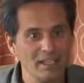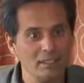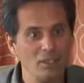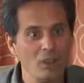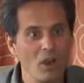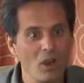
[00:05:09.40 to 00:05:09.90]

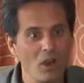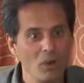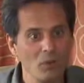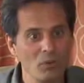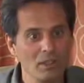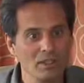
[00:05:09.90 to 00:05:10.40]
and to
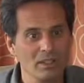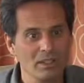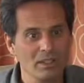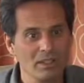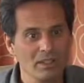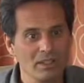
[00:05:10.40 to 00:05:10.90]
go with
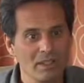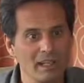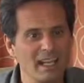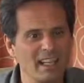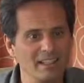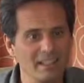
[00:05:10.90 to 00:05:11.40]

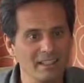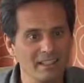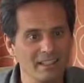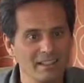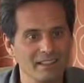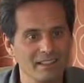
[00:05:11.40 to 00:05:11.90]
an
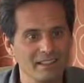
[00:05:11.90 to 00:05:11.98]
idea